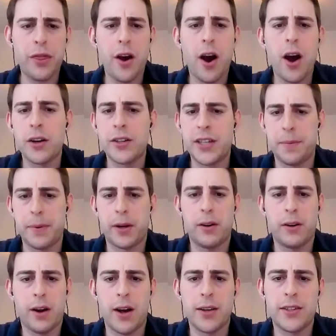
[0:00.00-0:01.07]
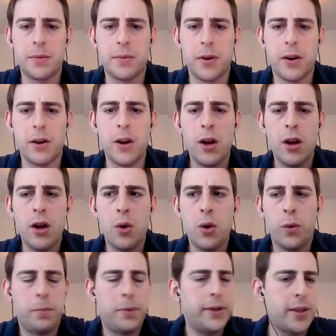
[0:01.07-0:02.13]
we thought our typical customer
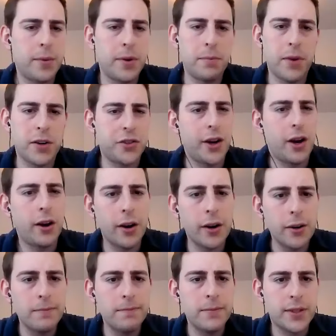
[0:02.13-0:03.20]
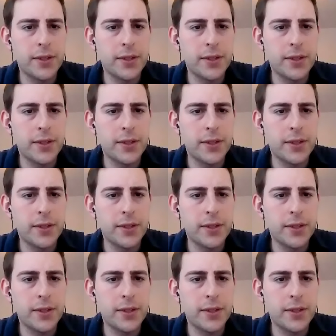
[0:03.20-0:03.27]
would be someone much younger,